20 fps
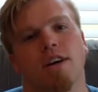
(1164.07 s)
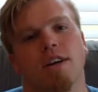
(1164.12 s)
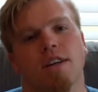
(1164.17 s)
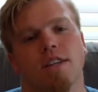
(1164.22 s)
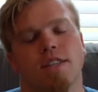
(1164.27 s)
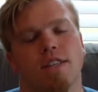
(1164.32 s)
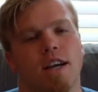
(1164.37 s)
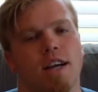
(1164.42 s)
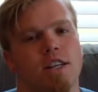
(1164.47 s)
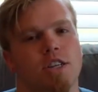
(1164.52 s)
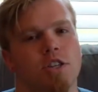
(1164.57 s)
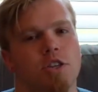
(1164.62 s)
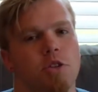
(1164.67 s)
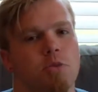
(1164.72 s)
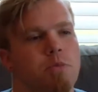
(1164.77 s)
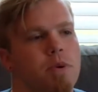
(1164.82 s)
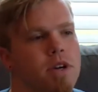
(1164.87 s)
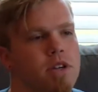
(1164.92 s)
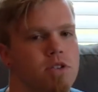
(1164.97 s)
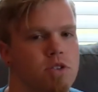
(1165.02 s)
It's actually the
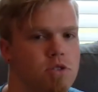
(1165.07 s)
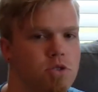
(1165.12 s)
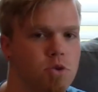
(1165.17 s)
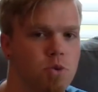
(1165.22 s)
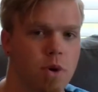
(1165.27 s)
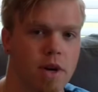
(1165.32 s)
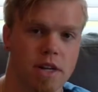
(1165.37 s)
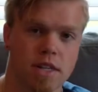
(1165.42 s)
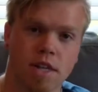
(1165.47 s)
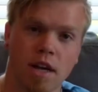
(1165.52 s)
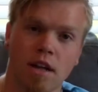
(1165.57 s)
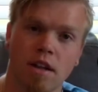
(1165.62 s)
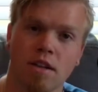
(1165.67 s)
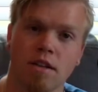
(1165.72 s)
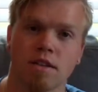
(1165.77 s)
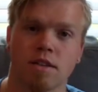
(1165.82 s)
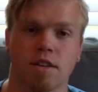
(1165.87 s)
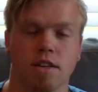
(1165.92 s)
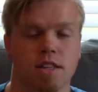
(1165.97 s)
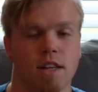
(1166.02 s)
Pixel 2
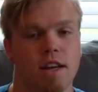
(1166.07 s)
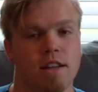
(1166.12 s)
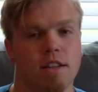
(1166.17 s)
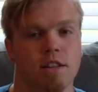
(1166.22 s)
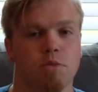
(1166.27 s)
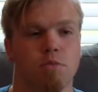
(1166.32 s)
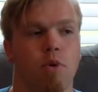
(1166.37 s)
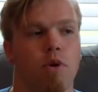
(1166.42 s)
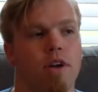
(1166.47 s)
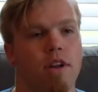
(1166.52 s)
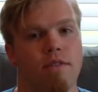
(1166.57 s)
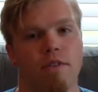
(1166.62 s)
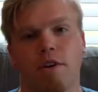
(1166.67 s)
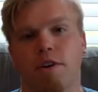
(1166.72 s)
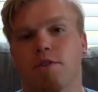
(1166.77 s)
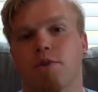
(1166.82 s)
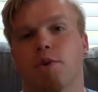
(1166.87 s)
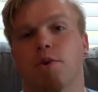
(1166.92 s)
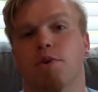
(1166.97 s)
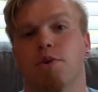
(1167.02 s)
XL, because at this point I've
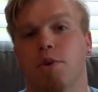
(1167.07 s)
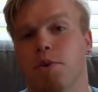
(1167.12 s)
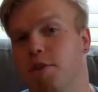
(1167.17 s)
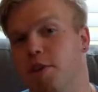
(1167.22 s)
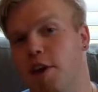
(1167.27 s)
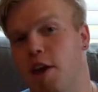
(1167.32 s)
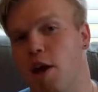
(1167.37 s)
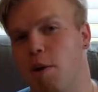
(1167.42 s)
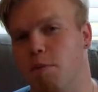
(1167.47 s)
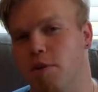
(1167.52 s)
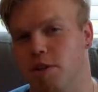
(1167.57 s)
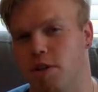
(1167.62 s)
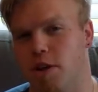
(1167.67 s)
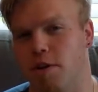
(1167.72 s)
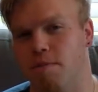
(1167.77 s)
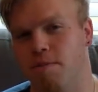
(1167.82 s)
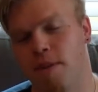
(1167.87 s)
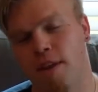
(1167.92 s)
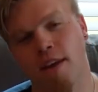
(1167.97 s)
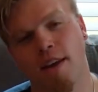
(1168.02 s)
already told you what the cameras are.
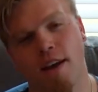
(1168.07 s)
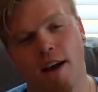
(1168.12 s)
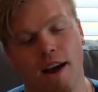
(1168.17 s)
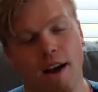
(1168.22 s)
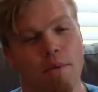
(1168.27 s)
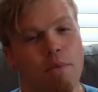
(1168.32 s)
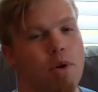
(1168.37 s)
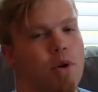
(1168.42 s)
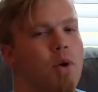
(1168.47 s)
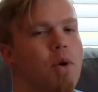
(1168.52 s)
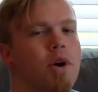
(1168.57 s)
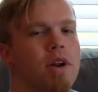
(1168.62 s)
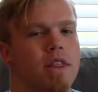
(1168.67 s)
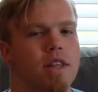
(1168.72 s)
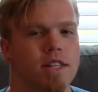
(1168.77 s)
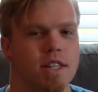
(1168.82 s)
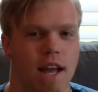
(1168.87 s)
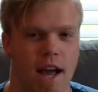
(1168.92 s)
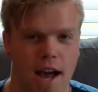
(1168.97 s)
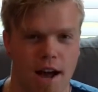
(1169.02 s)
I'm recording
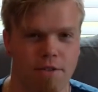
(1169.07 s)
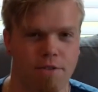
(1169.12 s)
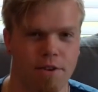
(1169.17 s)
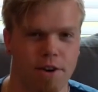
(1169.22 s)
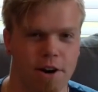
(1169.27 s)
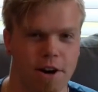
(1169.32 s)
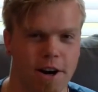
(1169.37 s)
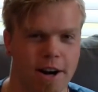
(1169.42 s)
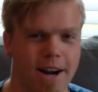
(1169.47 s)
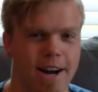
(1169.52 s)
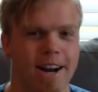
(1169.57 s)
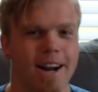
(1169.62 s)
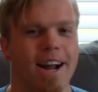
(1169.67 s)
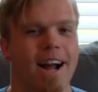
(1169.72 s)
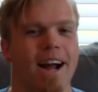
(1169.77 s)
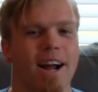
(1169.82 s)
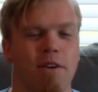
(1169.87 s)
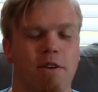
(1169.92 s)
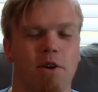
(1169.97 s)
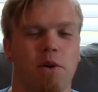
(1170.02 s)
this after
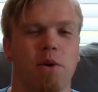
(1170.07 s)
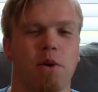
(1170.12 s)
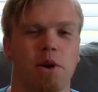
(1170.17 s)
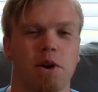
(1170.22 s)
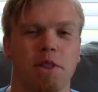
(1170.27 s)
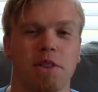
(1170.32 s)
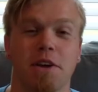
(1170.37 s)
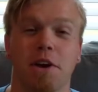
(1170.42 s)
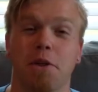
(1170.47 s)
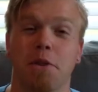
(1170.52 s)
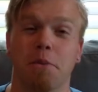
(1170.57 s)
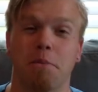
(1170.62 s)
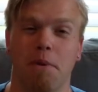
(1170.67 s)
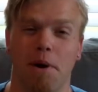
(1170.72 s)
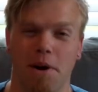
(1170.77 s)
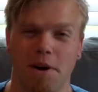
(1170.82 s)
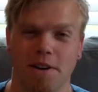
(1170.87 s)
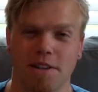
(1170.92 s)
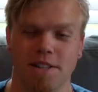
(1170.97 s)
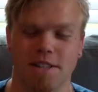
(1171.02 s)
I recorded the other
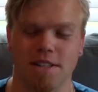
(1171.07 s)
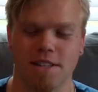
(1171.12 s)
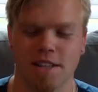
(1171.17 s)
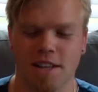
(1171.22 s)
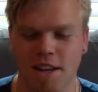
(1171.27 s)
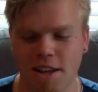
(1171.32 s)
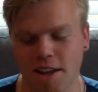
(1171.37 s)
parts.